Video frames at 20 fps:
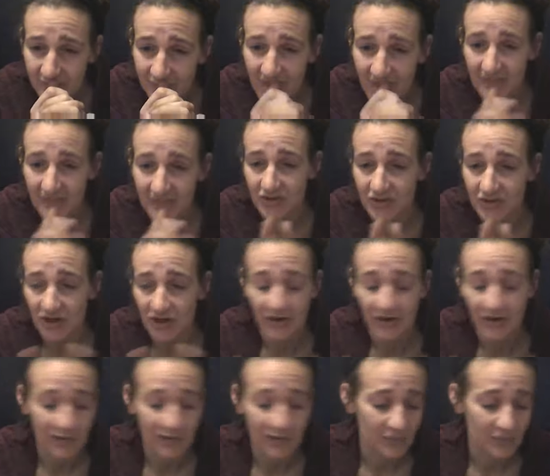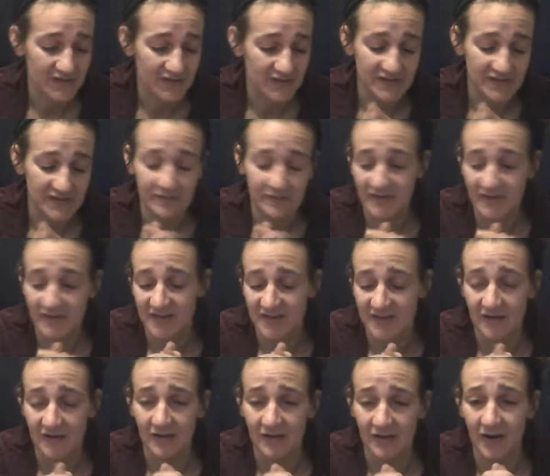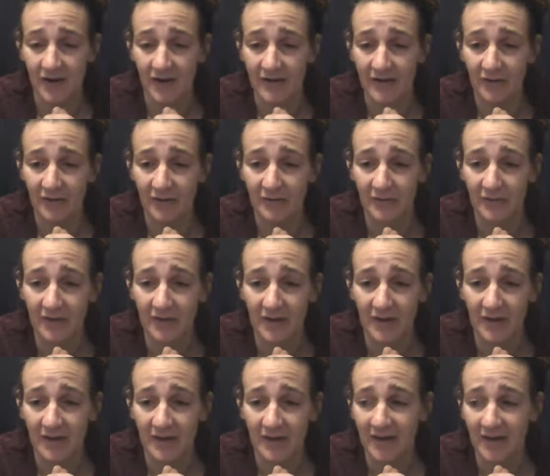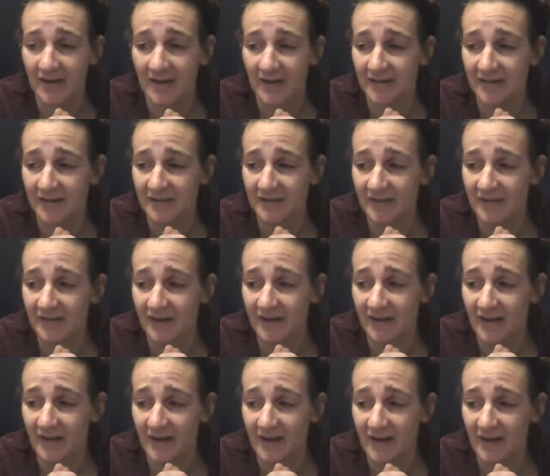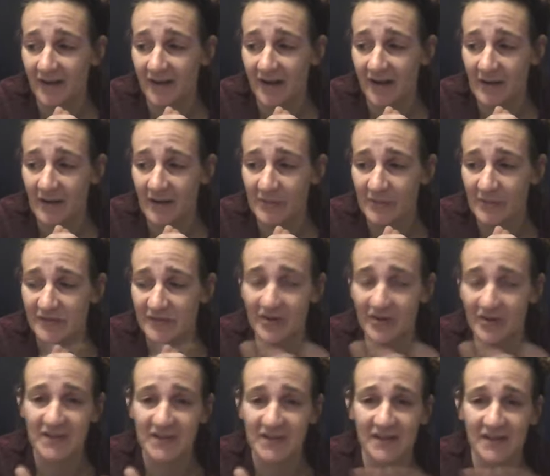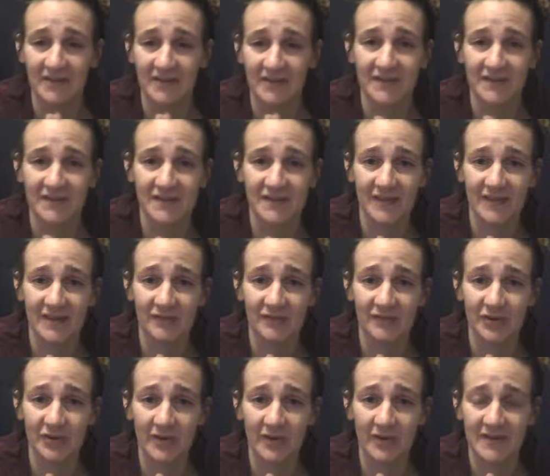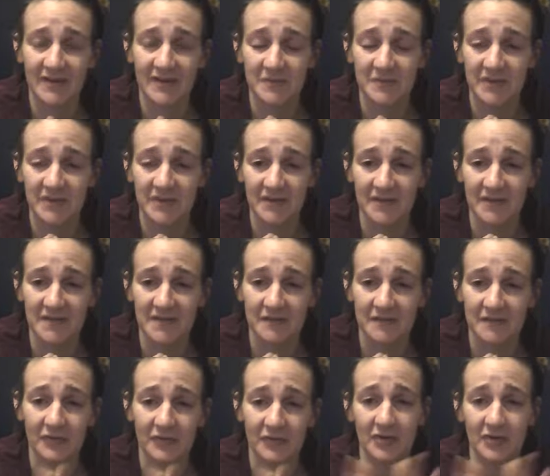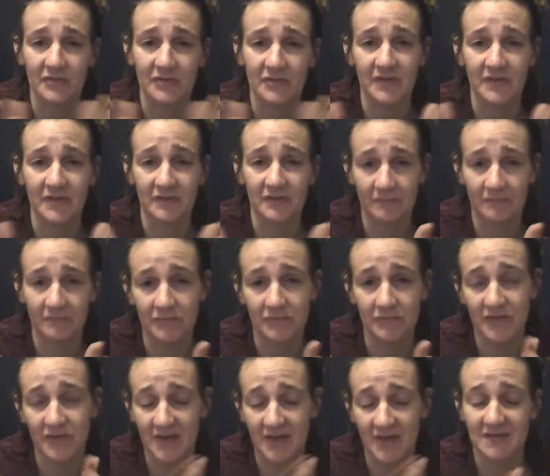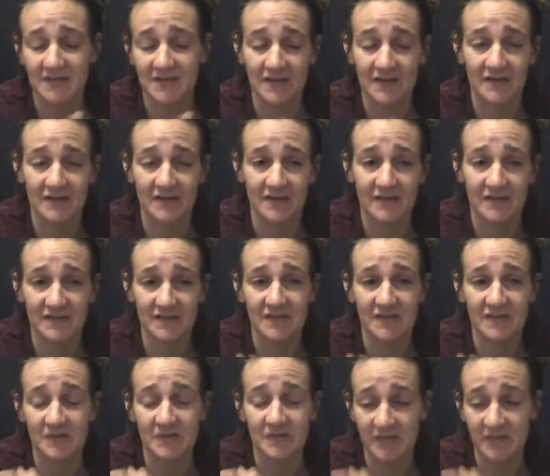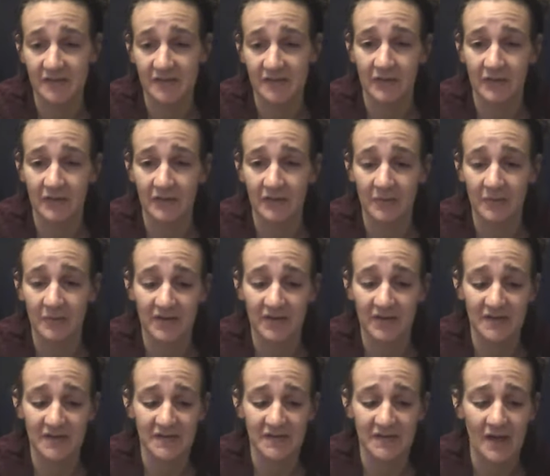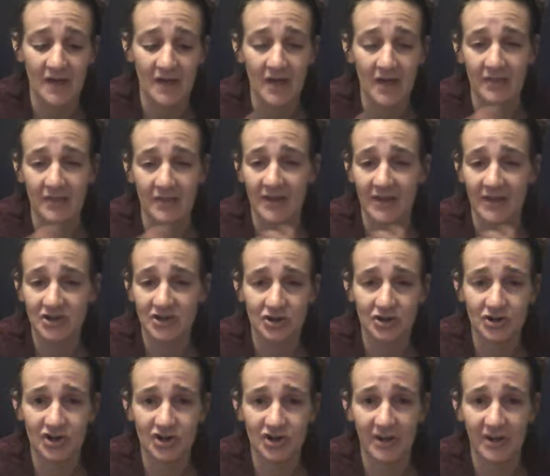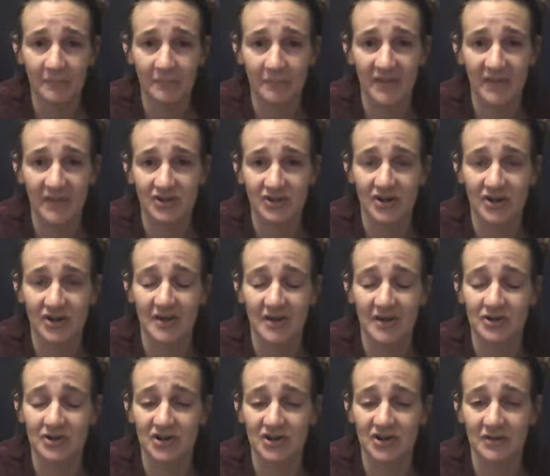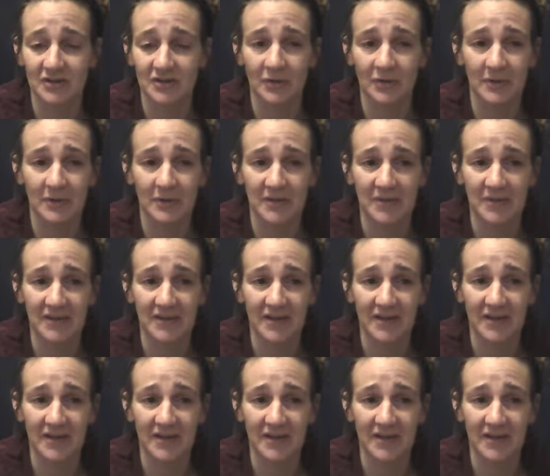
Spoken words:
And the Chariot was the second card out. And I was very excited to see that for you guys, because for the Cancerians specifically, because that's your jam, that's your energy, you know what I mean?